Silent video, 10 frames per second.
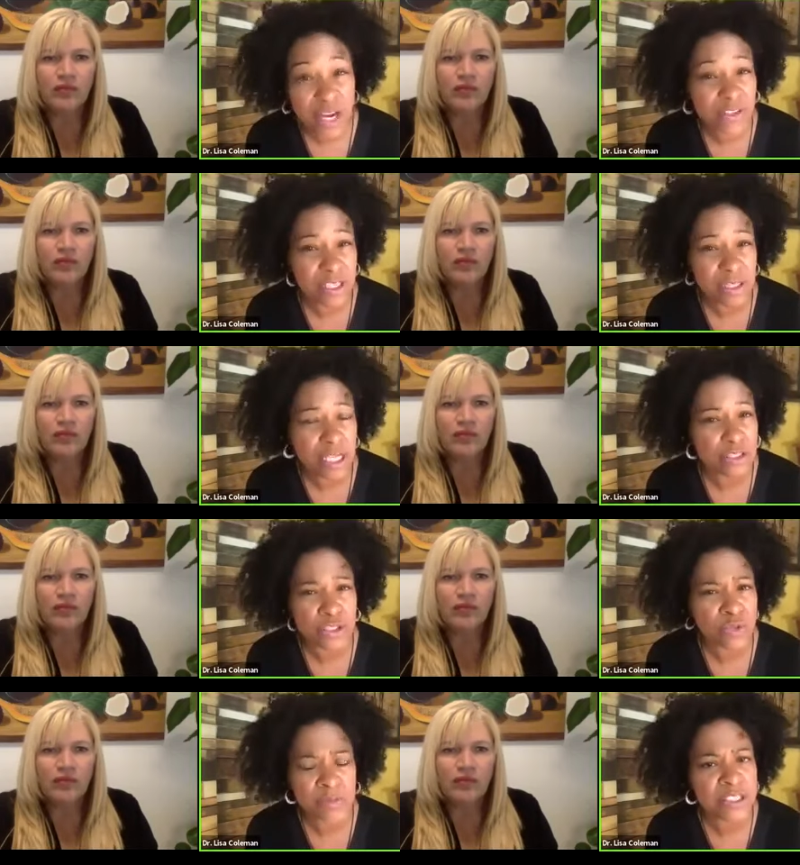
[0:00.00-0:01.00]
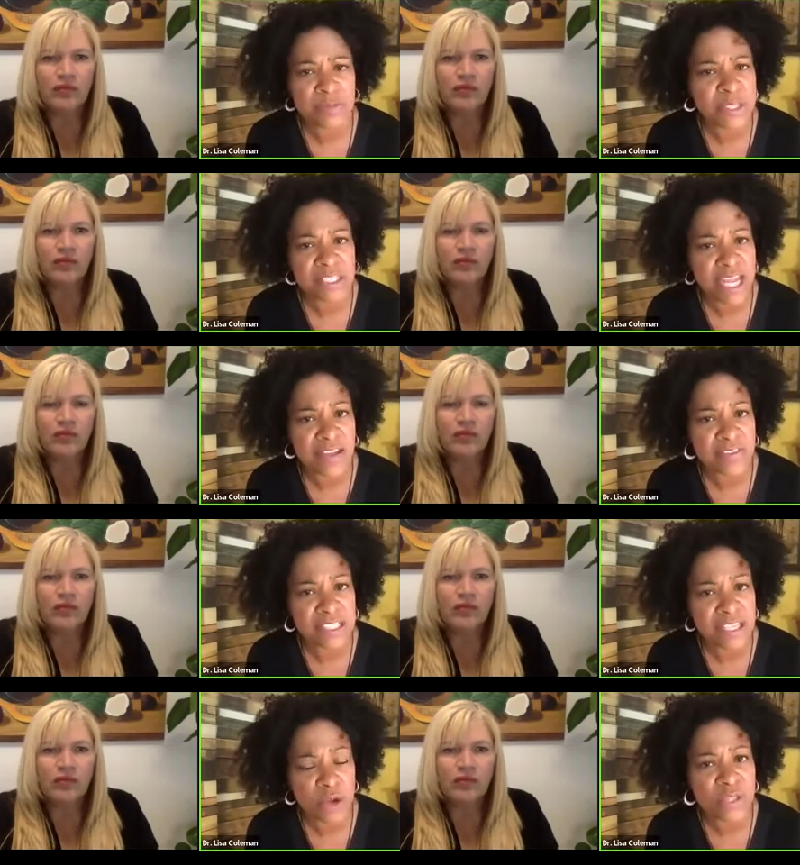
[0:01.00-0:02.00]
Speaker 1: are having a lot of disruptions because they haven't
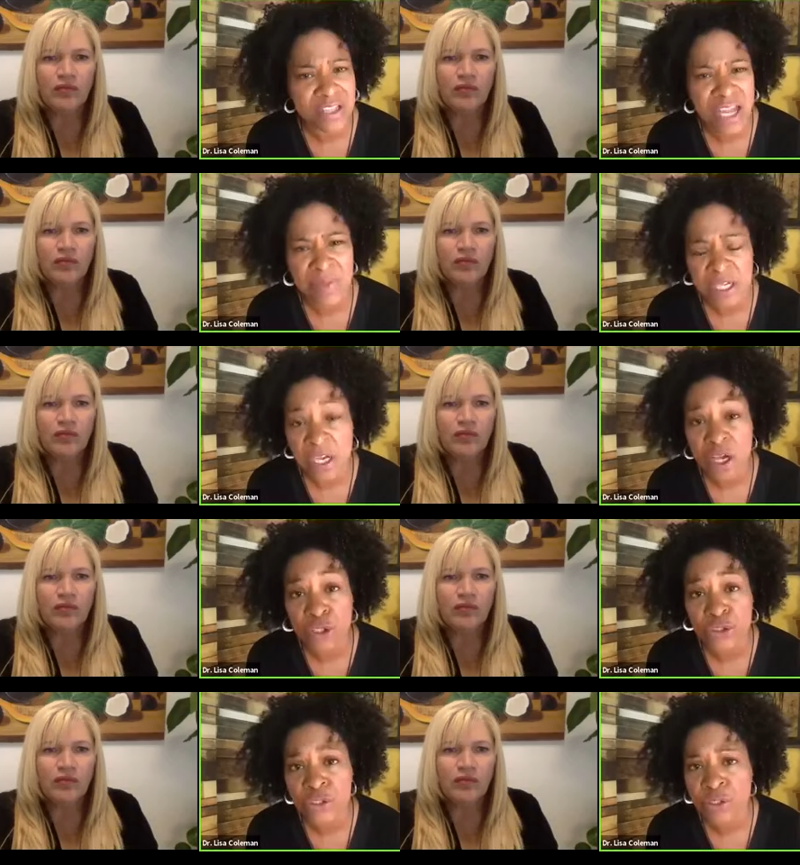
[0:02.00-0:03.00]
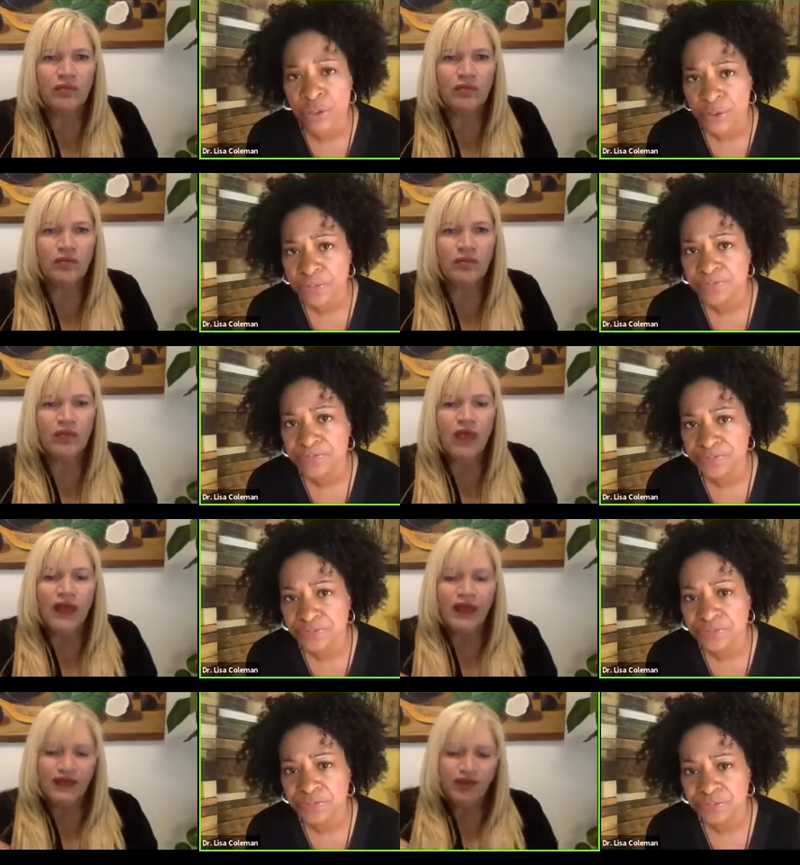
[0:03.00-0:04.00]
dealt with climate and culture.
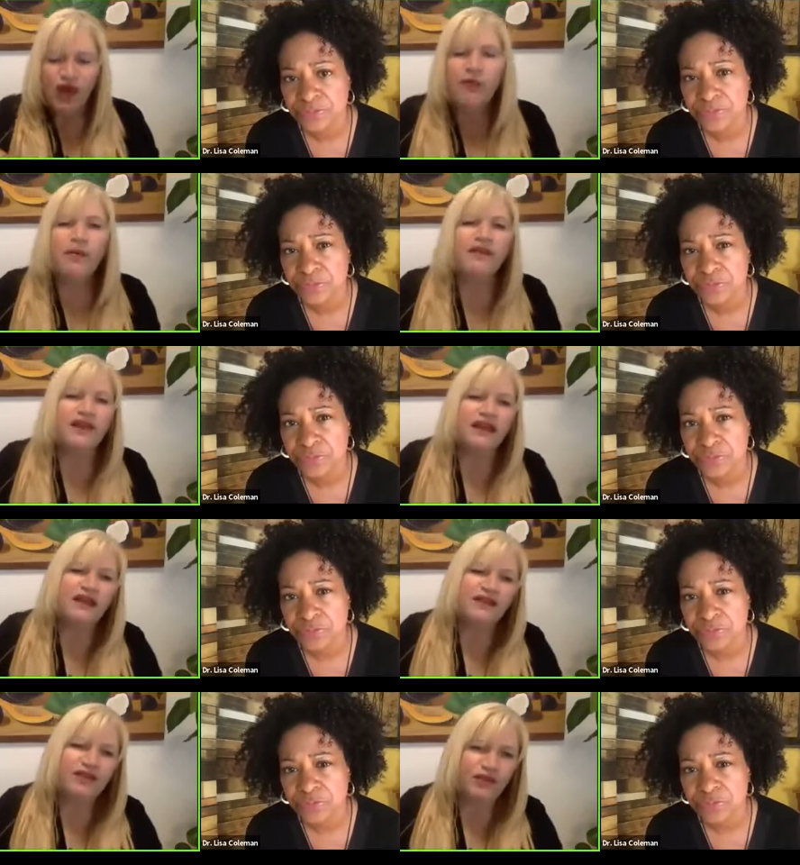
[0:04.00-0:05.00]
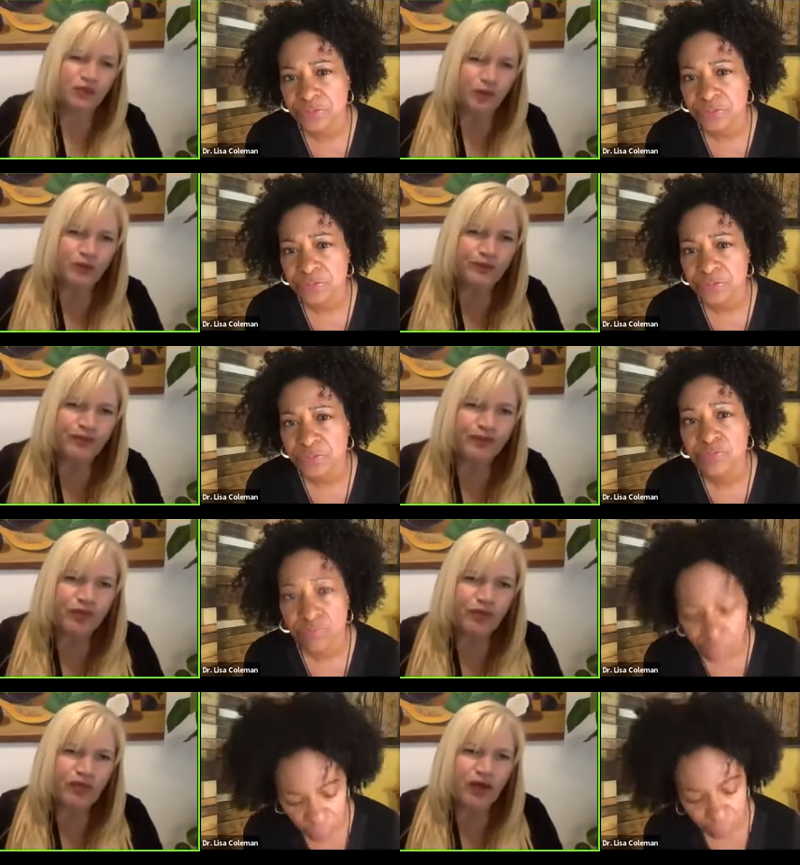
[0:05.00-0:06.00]
Let's talk about the individual,
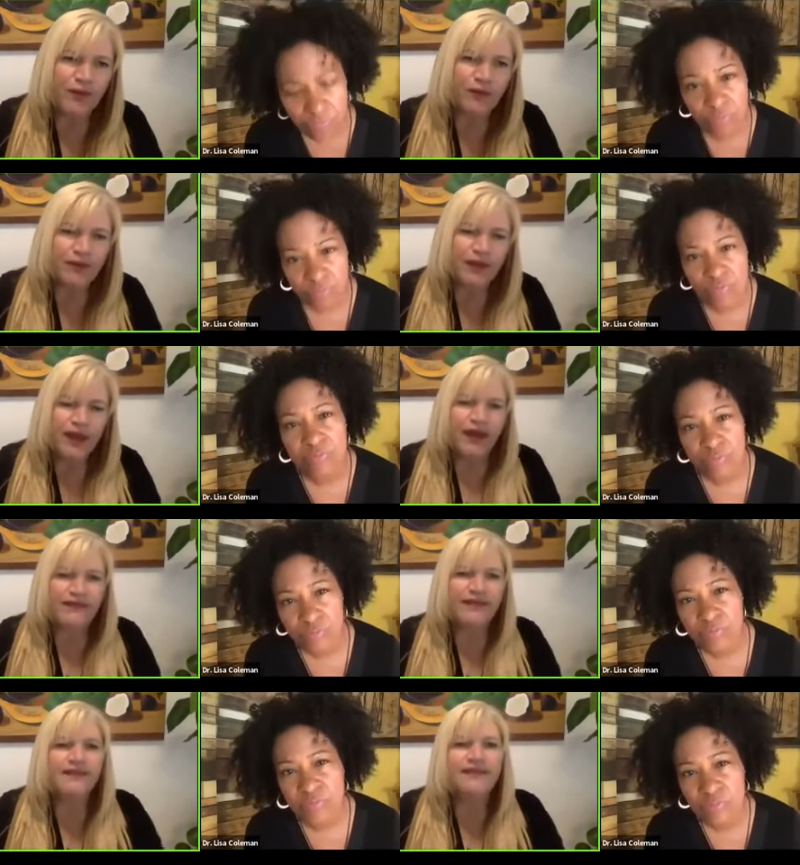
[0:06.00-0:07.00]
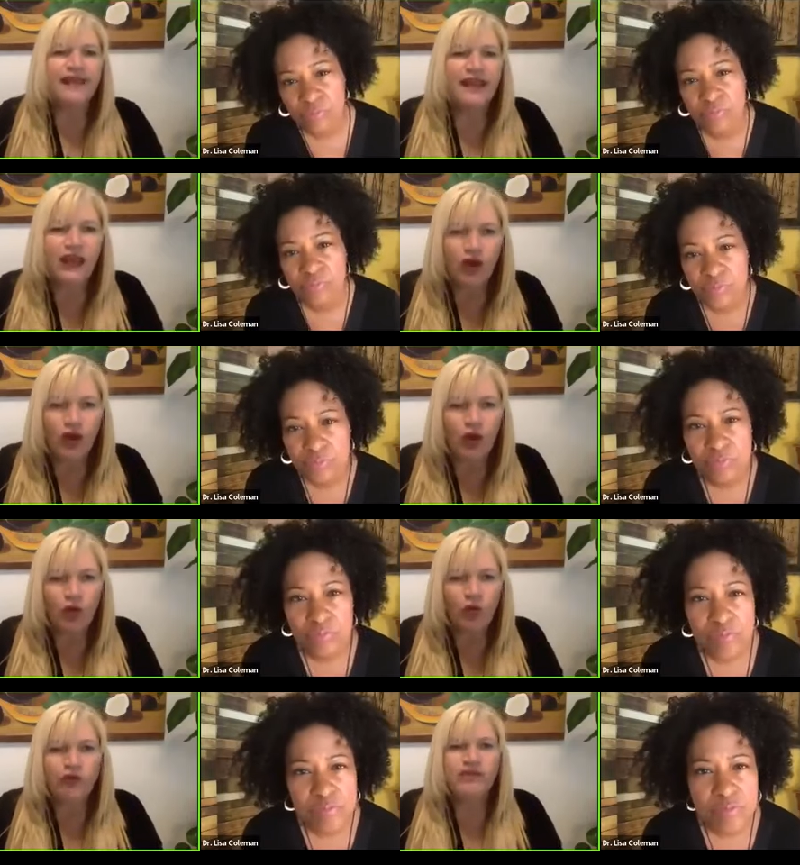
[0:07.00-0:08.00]
Speaker 2: right? As a
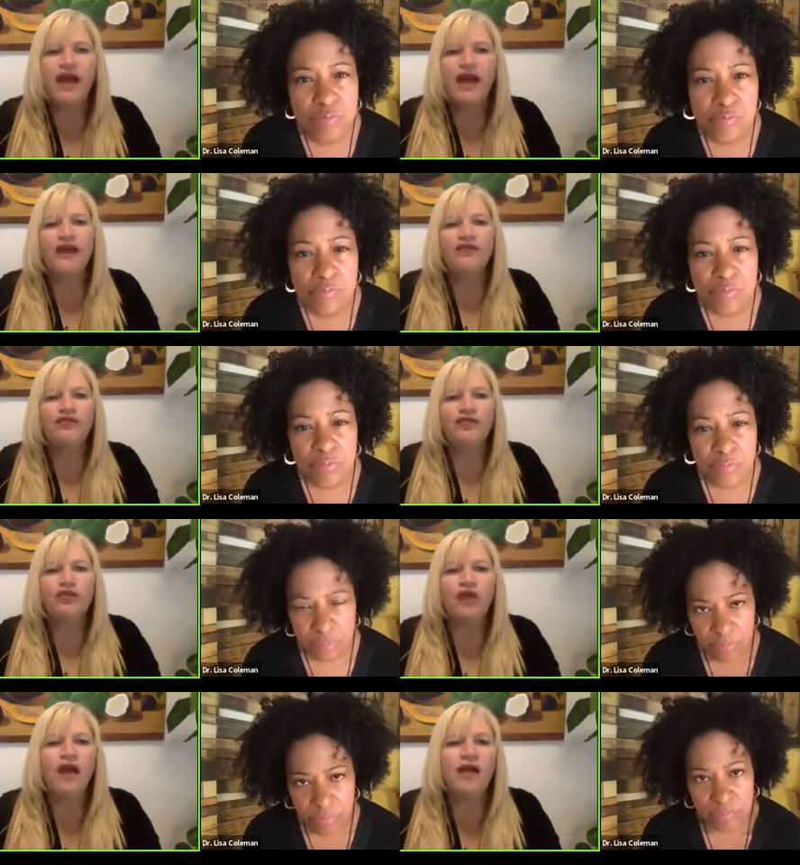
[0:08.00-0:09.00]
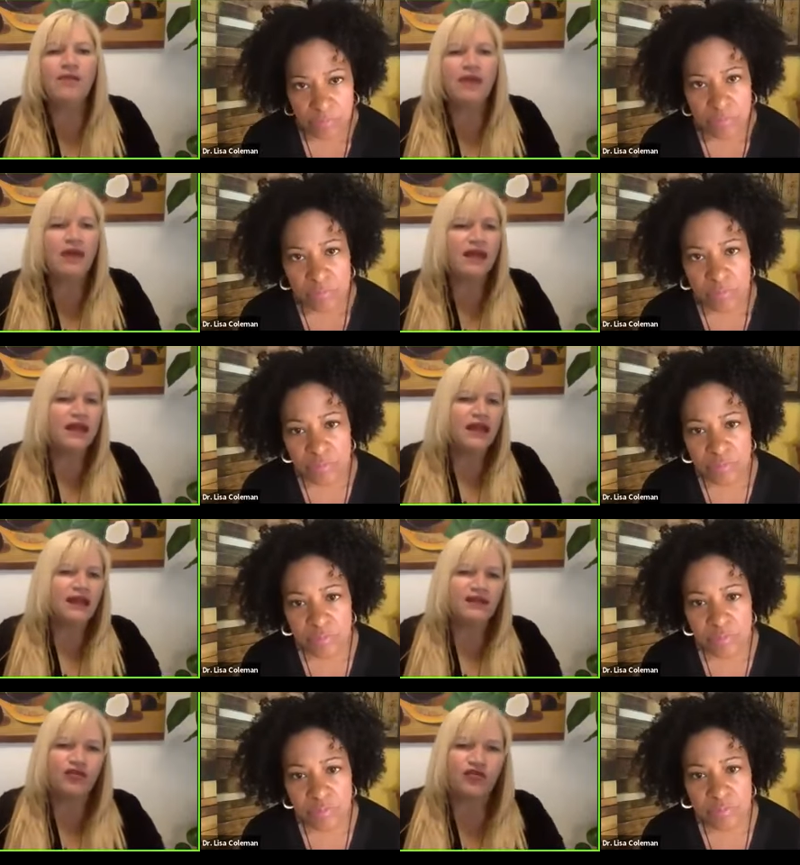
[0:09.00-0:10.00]
CDO, we're tasked to come in
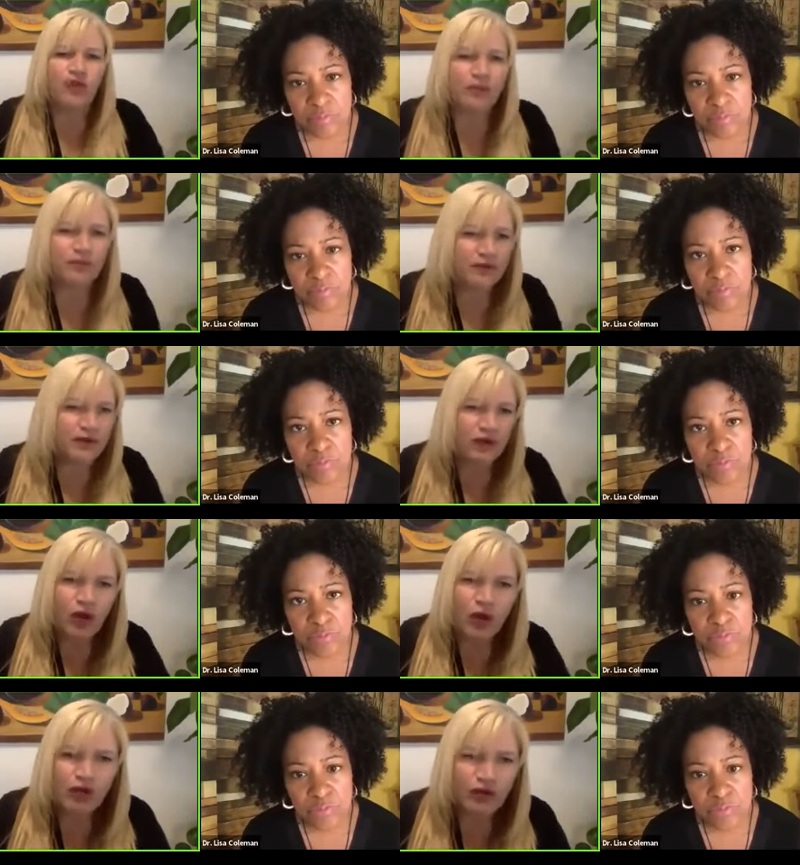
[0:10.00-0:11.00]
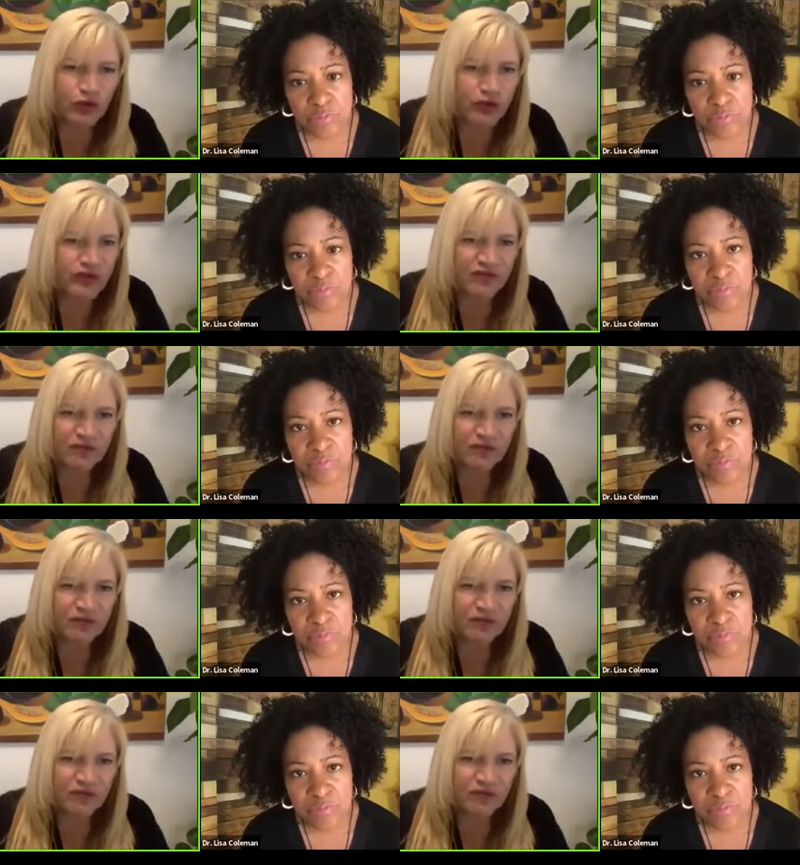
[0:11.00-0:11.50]
and disrupt all sorts of